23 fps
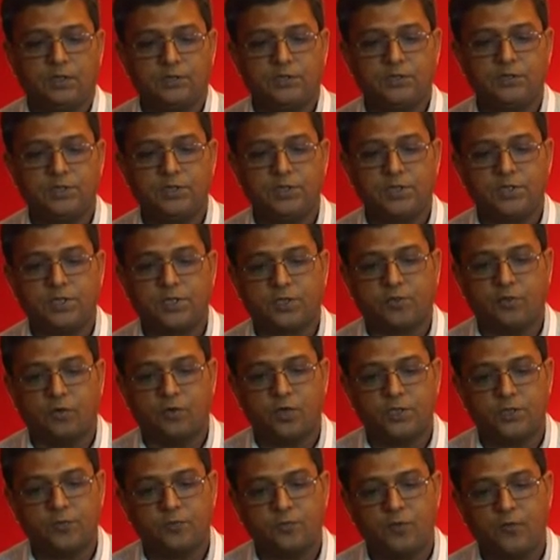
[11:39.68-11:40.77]
So this
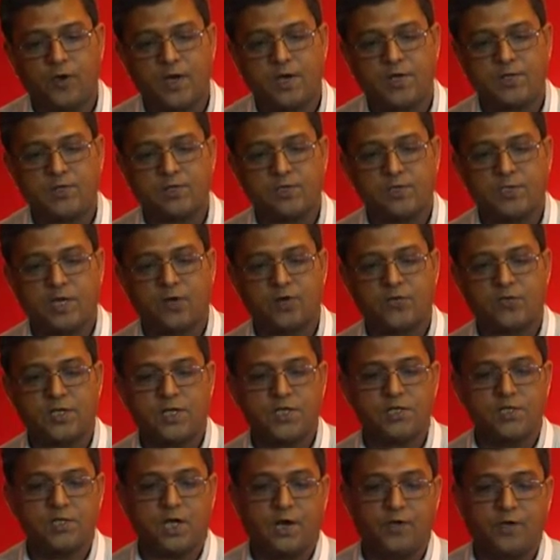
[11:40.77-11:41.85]
technology provides
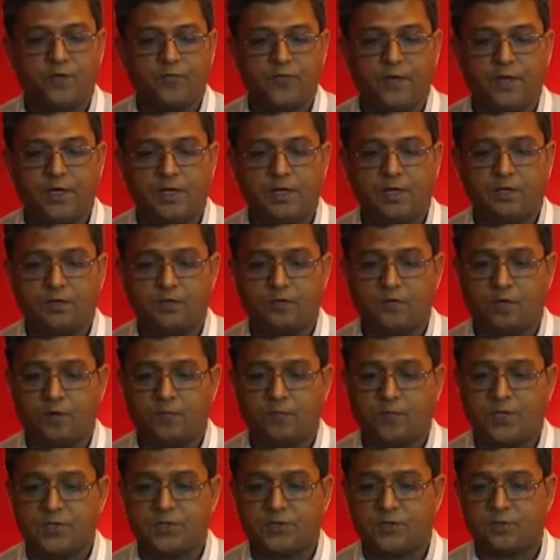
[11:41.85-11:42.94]
nano-sized hydrophilic
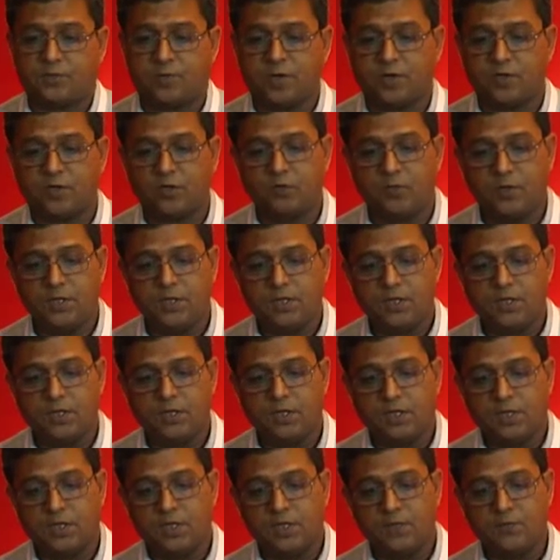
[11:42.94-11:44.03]
droplets of curcumin,
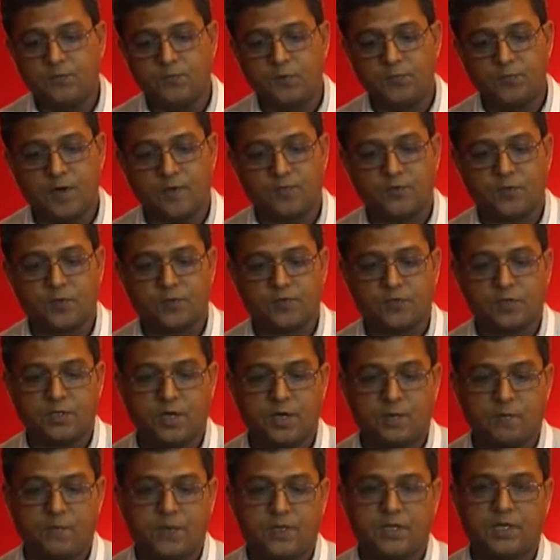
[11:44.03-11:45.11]
improved absorption
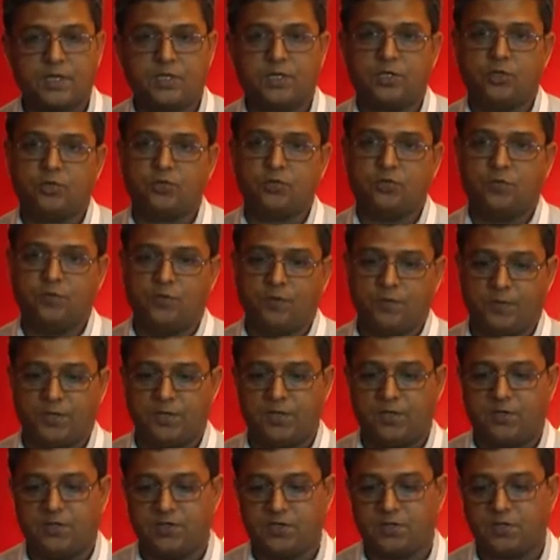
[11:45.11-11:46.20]
and better tissue
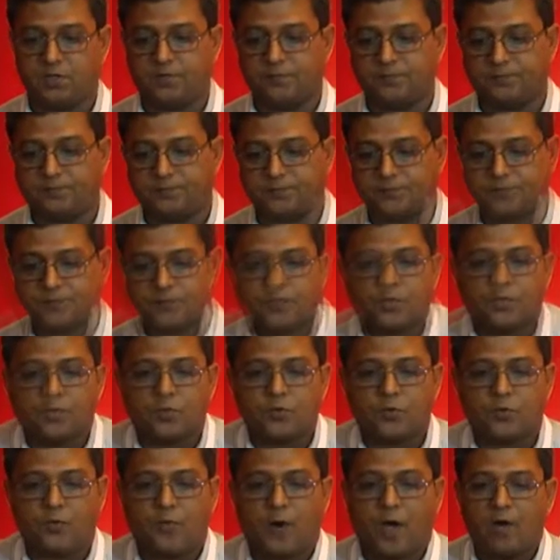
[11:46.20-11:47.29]
penetration.
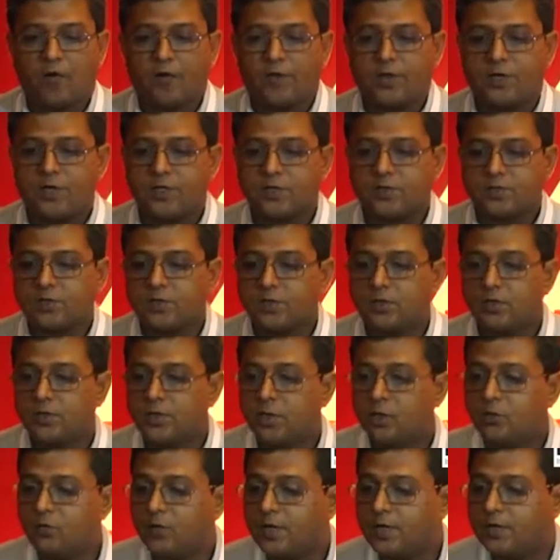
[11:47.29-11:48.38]
So bioevidence in
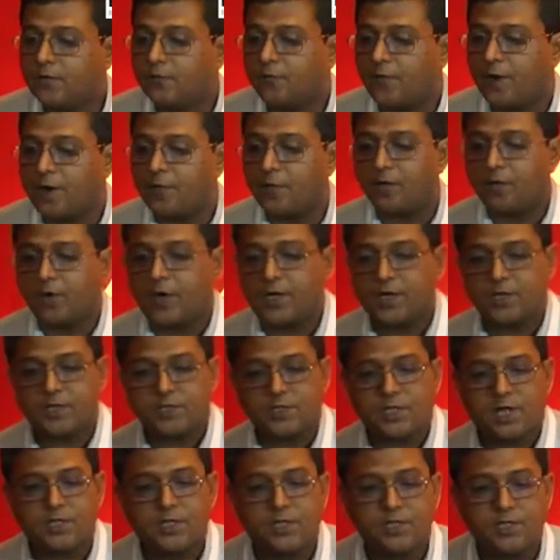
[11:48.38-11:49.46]
human pharmacology
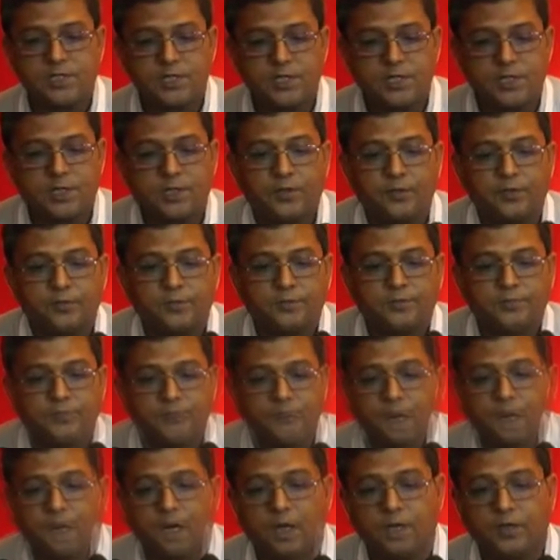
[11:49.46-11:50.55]
studies there,
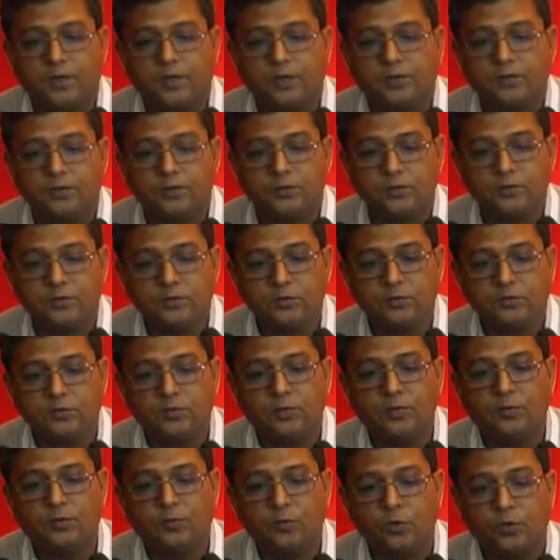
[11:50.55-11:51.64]
and
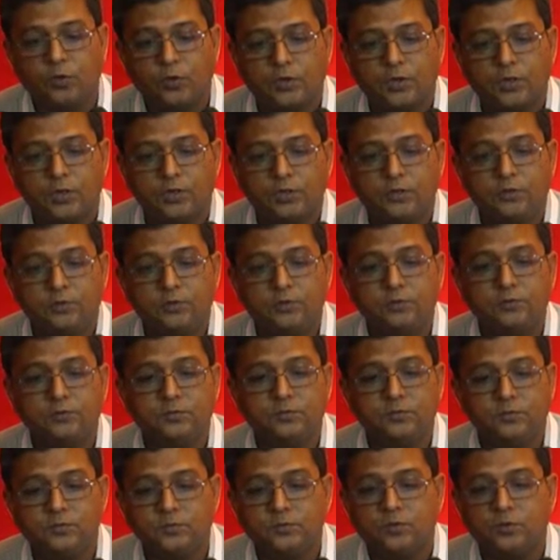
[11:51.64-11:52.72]
the more the
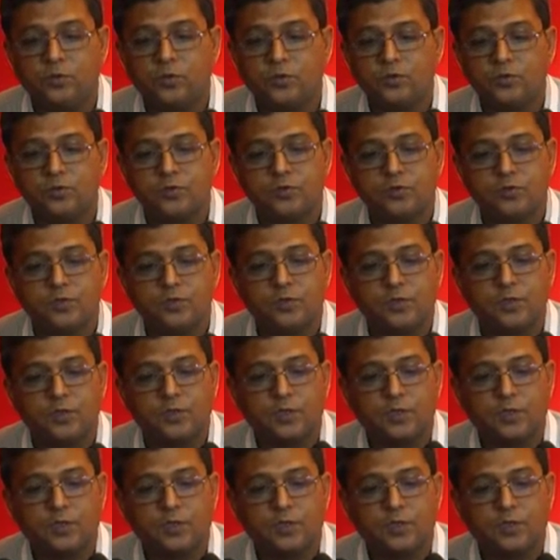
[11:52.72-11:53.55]
dose,